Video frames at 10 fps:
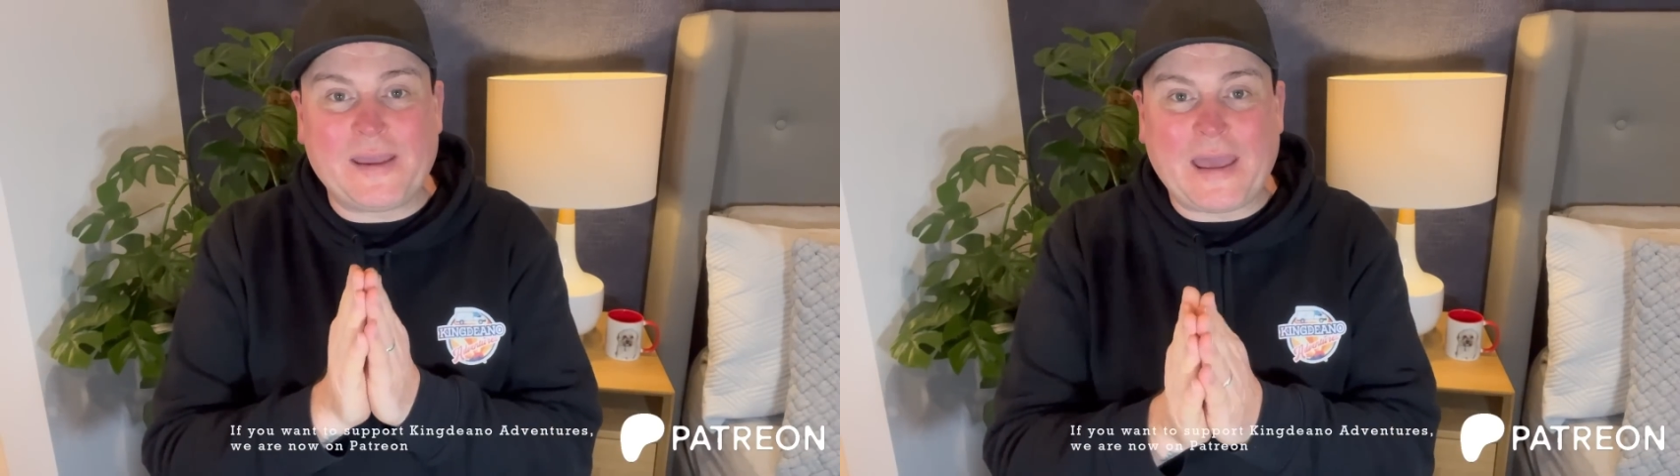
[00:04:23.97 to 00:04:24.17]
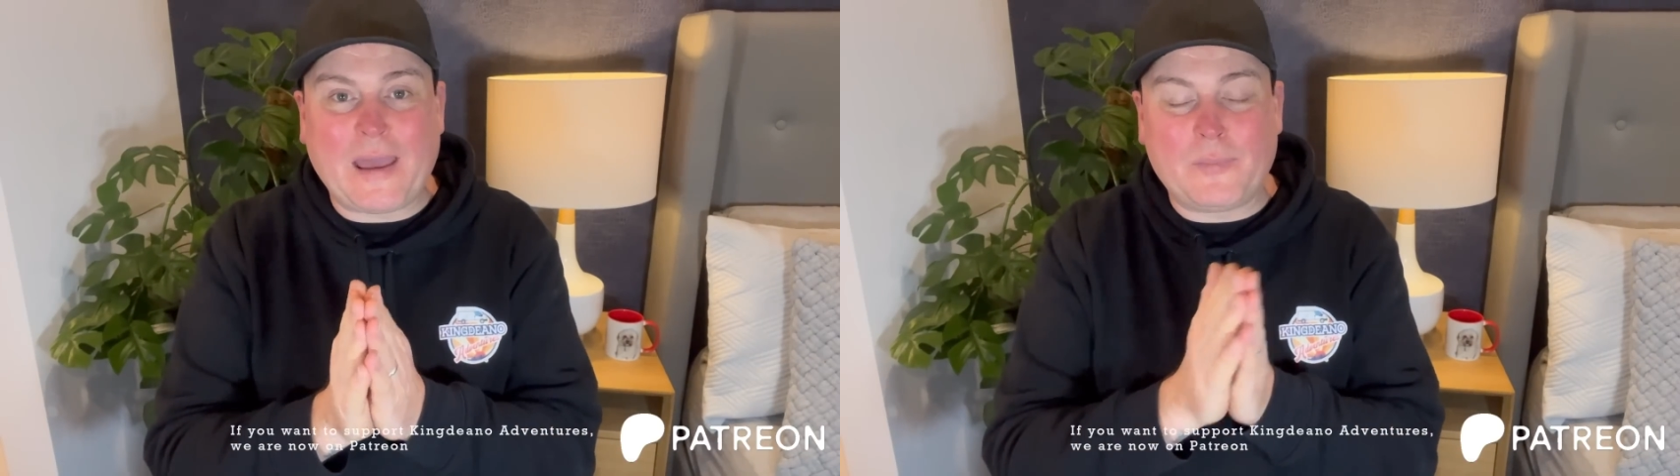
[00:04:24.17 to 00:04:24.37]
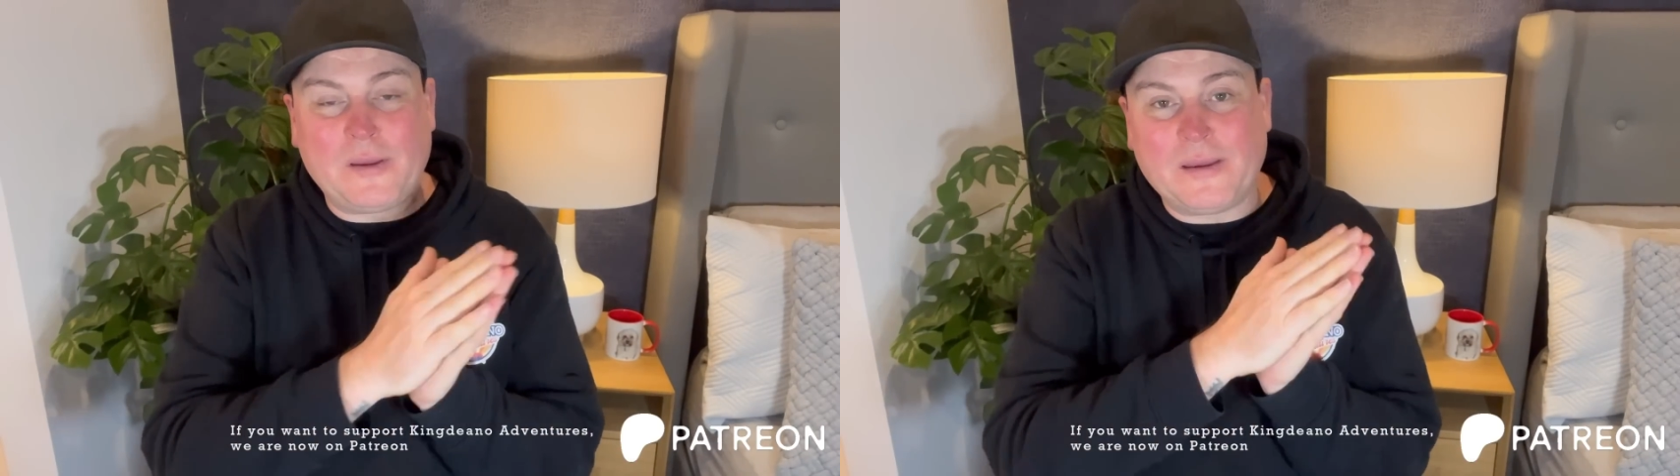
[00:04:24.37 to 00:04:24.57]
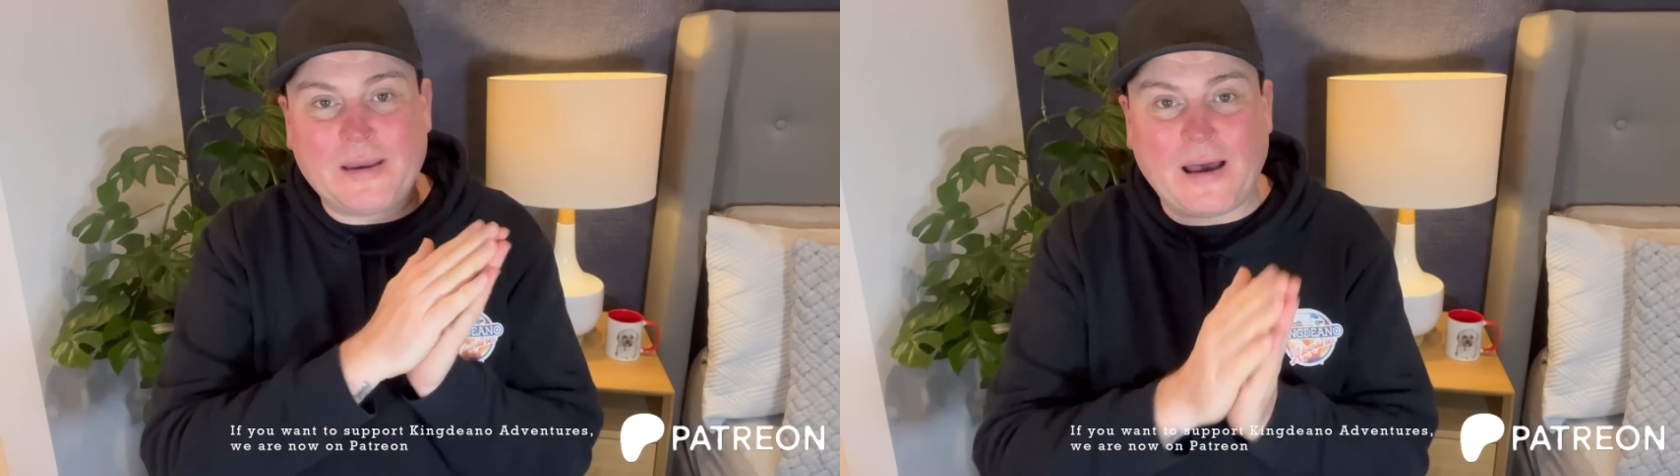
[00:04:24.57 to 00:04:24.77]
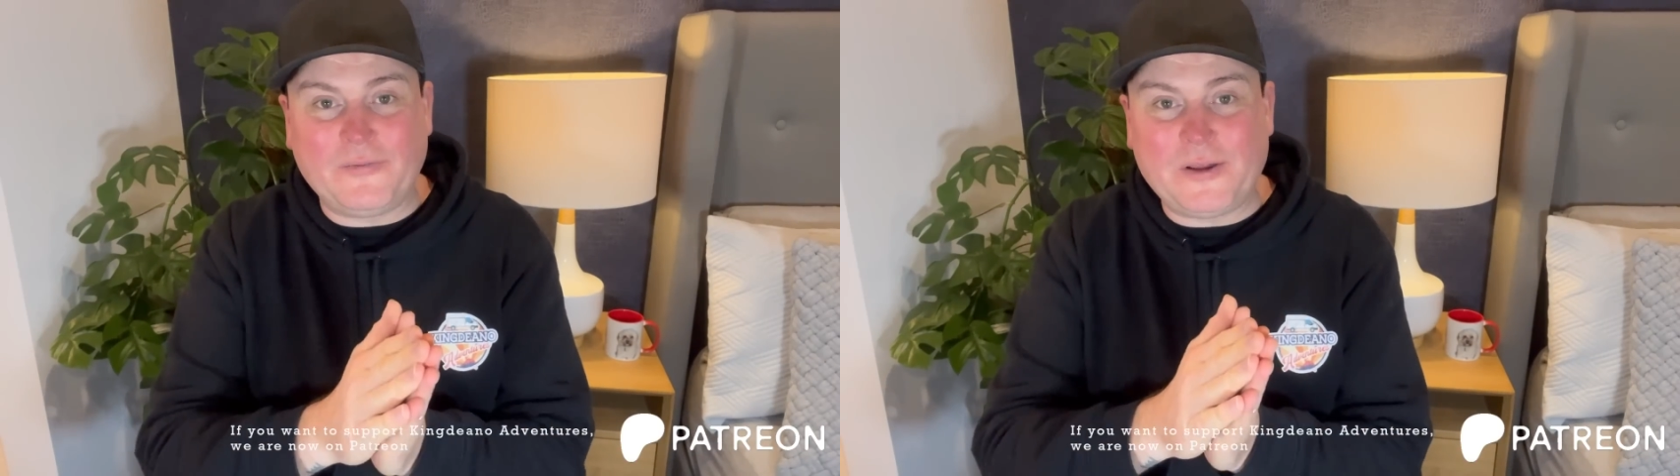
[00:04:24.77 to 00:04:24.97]
camping
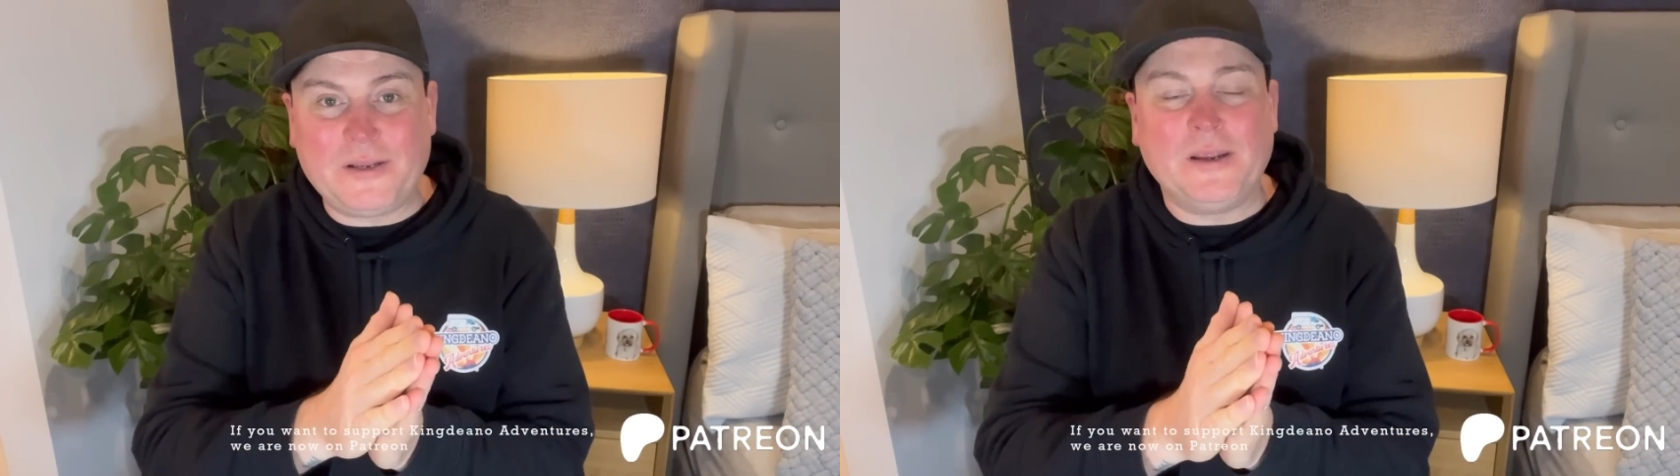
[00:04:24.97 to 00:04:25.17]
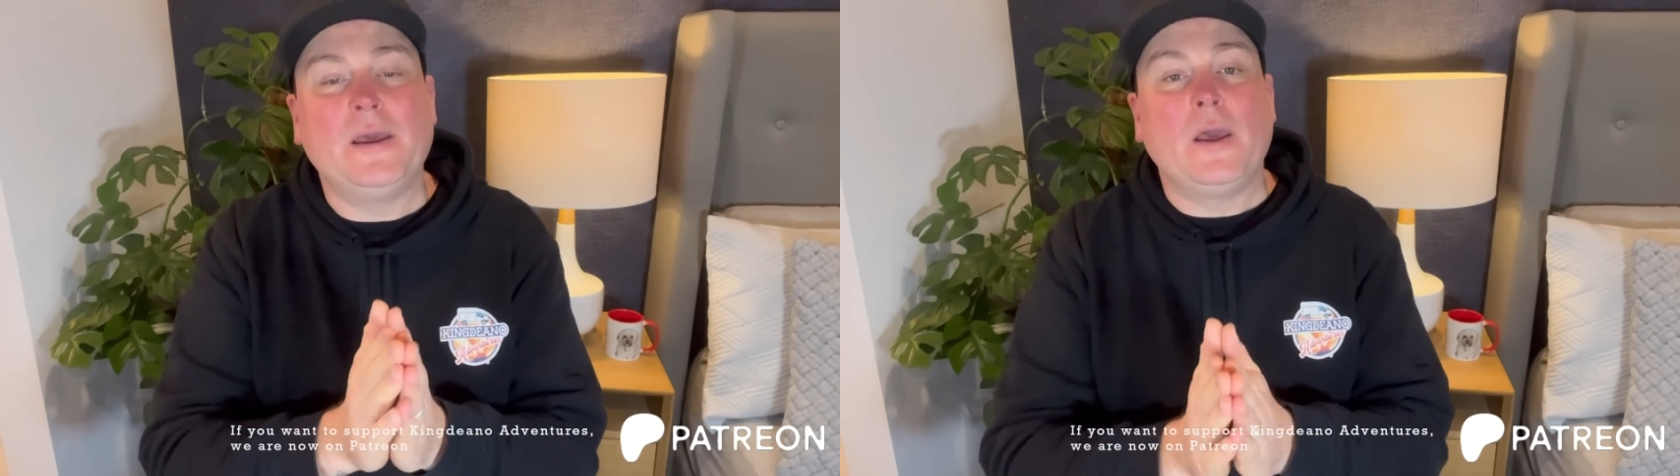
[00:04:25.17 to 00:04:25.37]
covered,